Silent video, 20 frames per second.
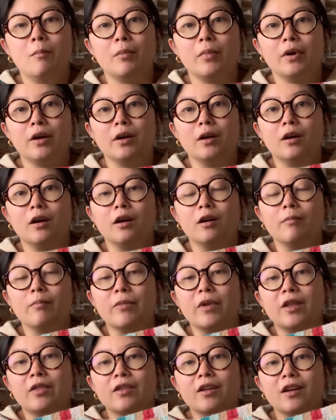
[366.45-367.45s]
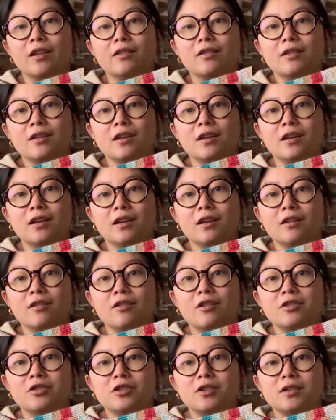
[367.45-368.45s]
But and then the
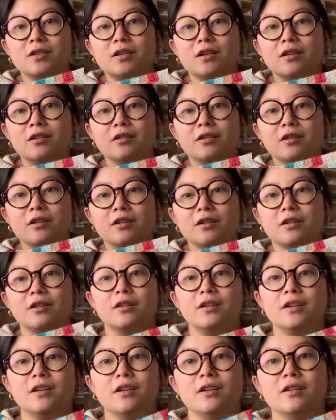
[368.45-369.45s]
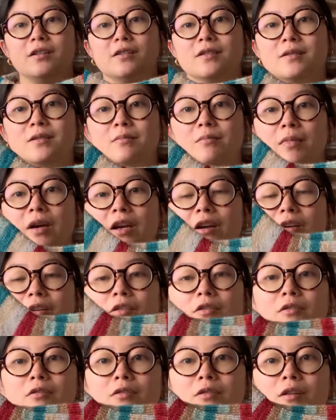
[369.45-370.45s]
contrast color is my
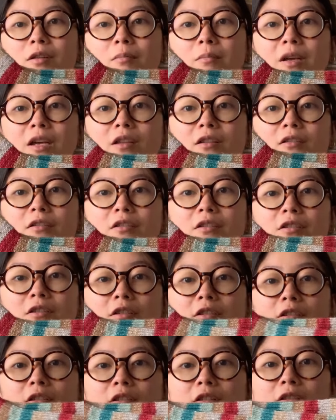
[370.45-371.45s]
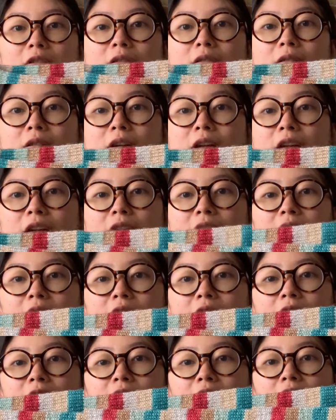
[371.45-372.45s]
own Big Little Yarn Co.
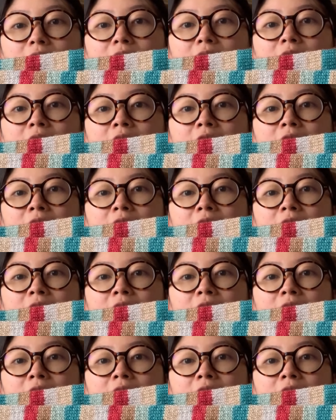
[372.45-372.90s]
hand-dyed yarn.